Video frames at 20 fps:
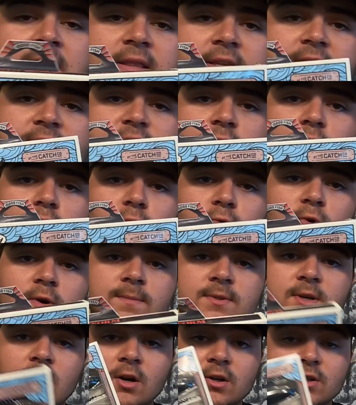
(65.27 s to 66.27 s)
These Yoda
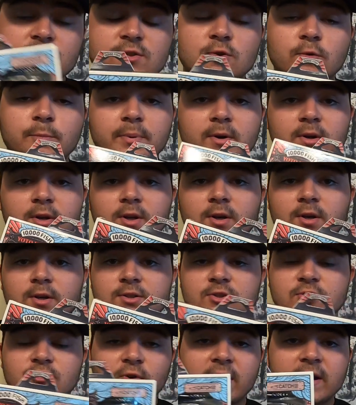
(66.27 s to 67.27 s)
worms are a super
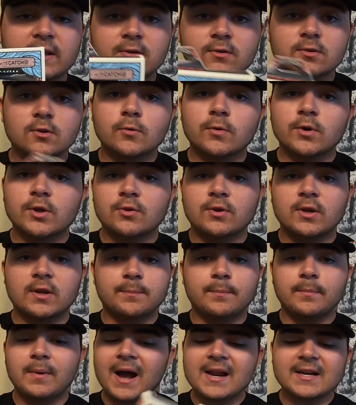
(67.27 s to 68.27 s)
good trailer lure. You
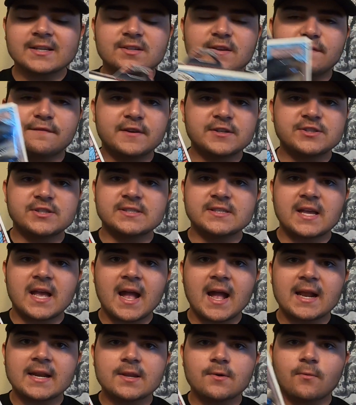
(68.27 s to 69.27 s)
could honestly fish these
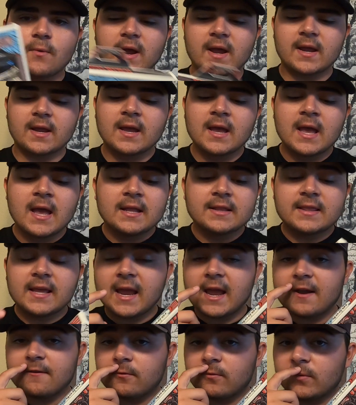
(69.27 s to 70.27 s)
any way. They
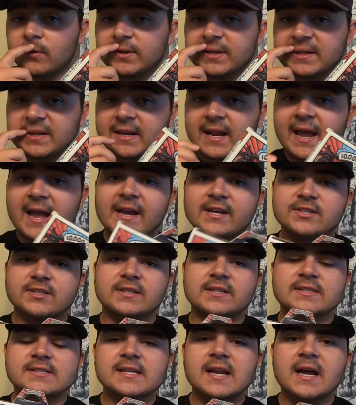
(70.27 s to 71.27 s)
have really good
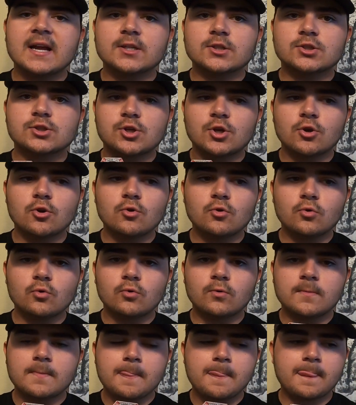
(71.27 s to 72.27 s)
action. It's not
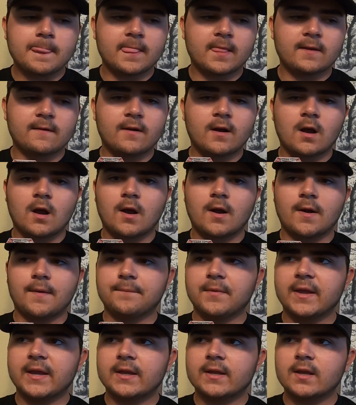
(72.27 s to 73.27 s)
too
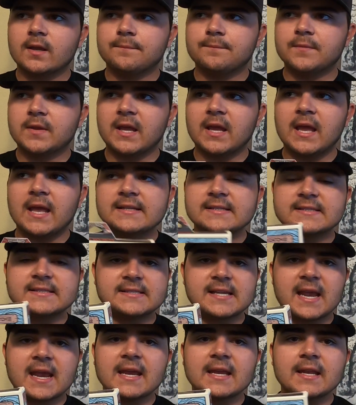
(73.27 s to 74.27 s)
like
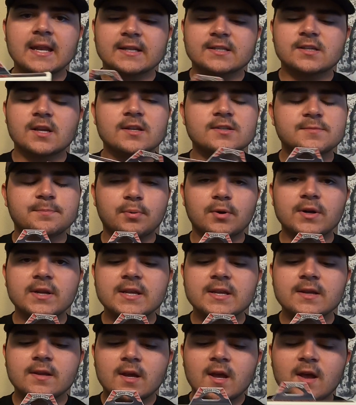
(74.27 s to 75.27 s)
insane. It's
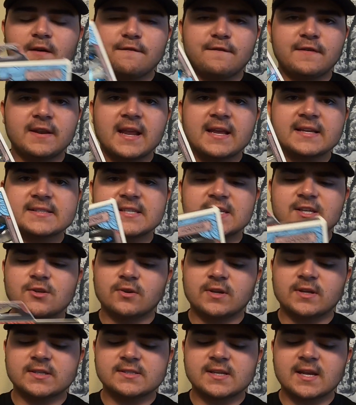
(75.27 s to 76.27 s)
pretty finessey,
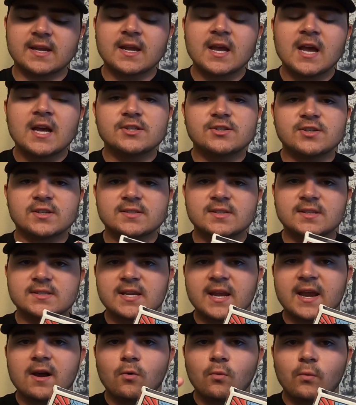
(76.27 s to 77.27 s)
you could say. Just the
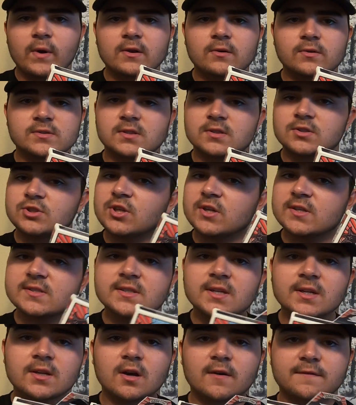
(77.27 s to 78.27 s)
tail wiggles
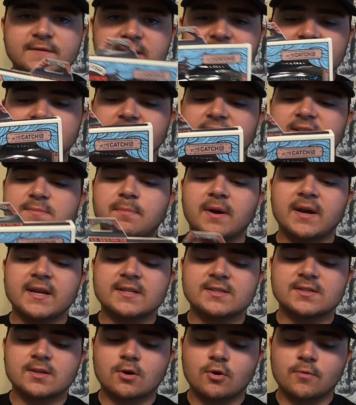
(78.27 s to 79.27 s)
just enough to get these
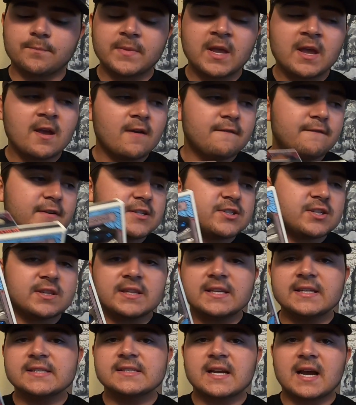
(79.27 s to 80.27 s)
bites. So fishing
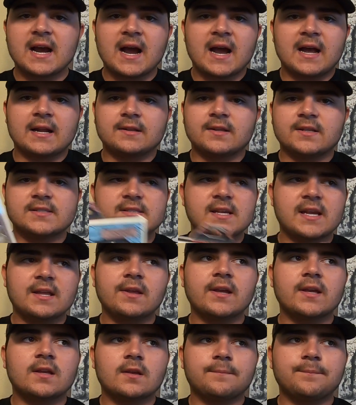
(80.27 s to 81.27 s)
these on, let's say,
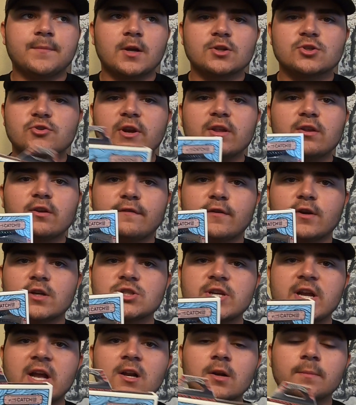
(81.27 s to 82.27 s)
like a trailer for a
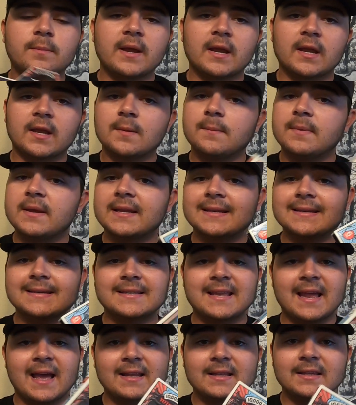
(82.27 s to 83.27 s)
chatterbait can be
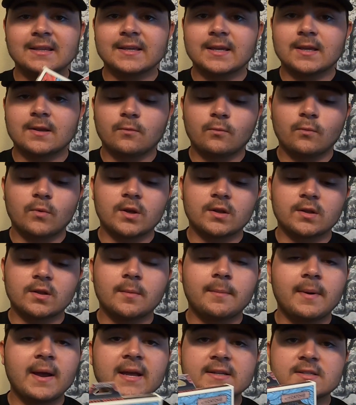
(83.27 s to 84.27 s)
deadly when
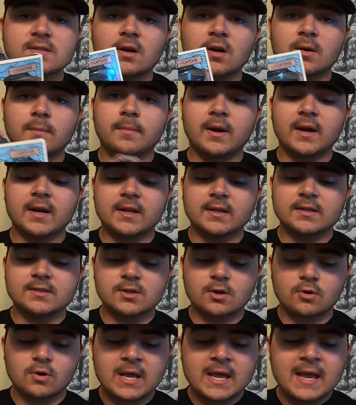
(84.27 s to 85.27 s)
the bass aren't biting.
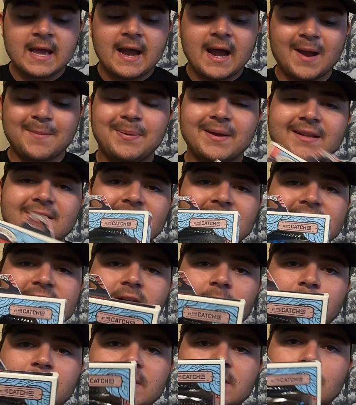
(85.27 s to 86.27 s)
So I picked these
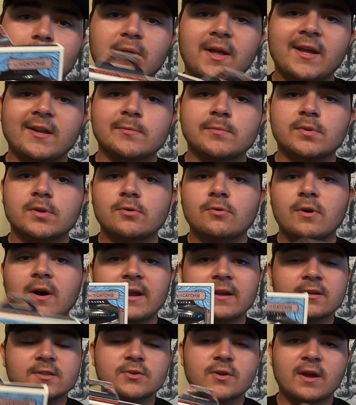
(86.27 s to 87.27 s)
up in the black and blue.
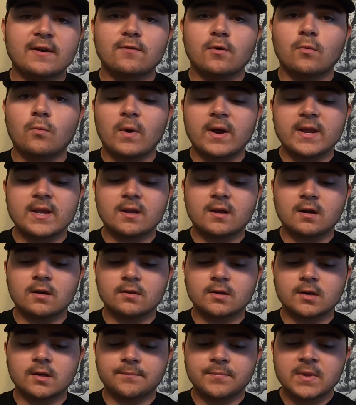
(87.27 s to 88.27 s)
I also have a white
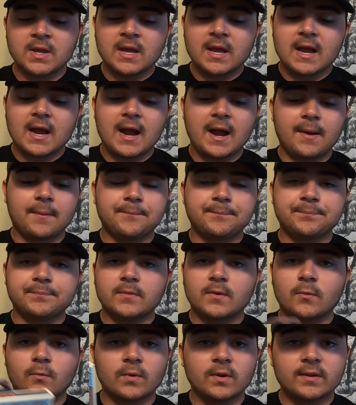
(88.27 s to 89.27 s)
color. I'm
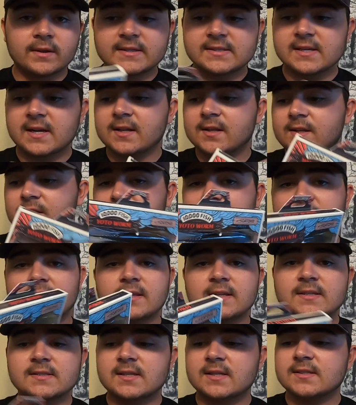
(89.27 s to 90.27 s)
really excited to get
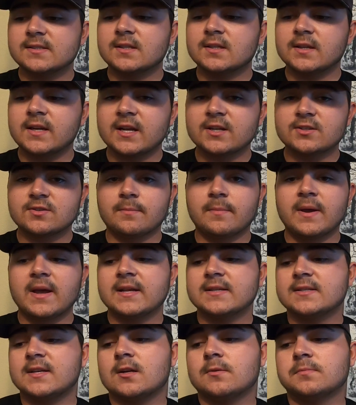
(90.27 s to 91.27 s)
these things and catch some
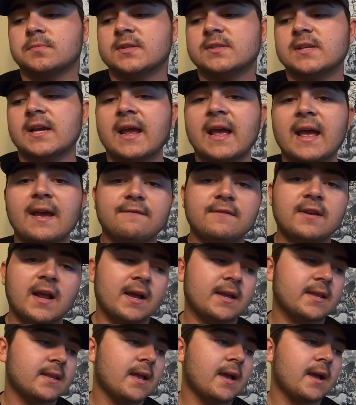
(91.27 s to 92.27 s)
bass on them because I have
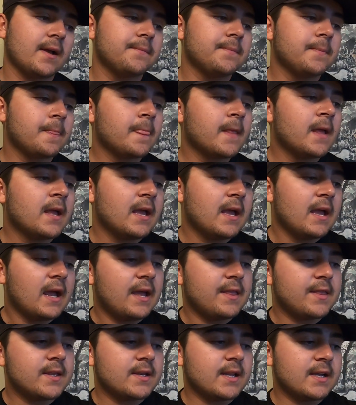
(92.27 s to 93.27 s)
not yet.
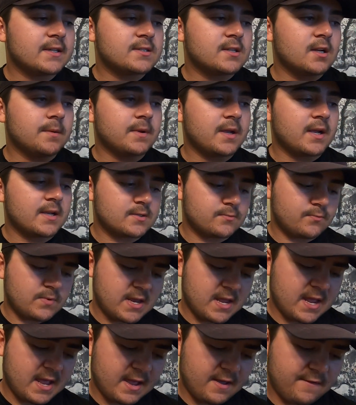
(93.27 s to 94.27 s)
And then next up, guys,
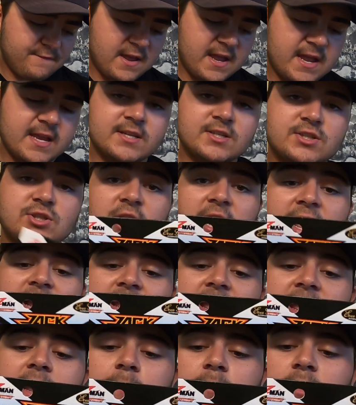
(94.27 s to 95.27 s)
we have a
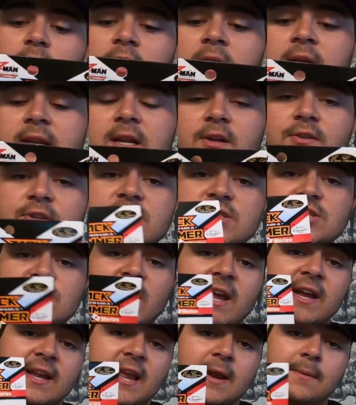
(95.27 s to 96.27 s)
jackhammer. Now these
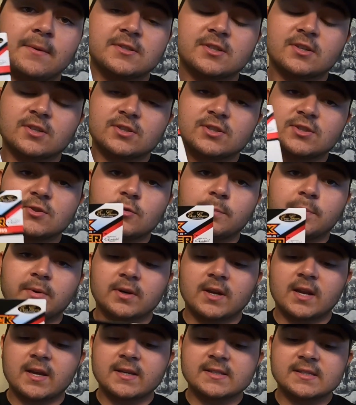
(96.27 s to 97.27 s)
jackhammers are super
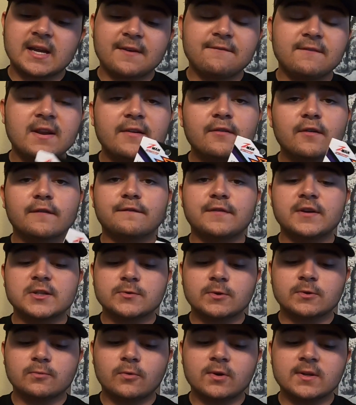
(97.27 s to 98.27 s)
nice. I've never
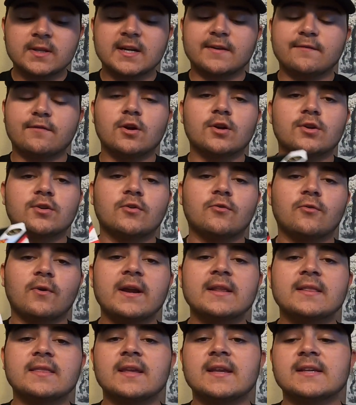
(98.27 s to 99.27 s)
fished with one and I've heard
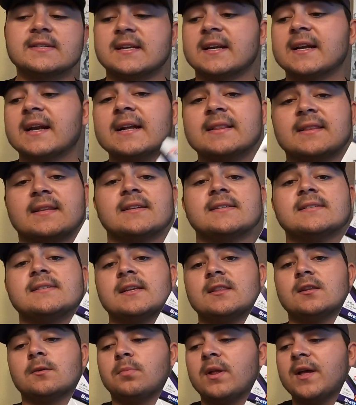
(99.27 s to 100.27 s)
great things. I got this
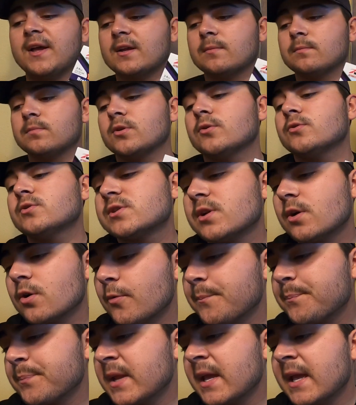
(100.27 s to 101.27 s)
in the black and blue,
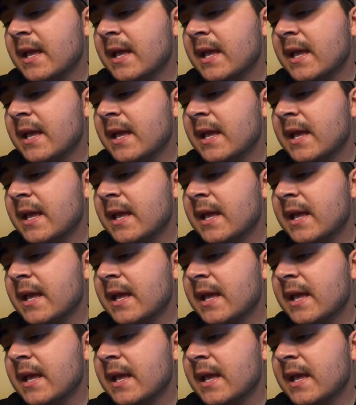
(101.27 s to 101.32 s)
so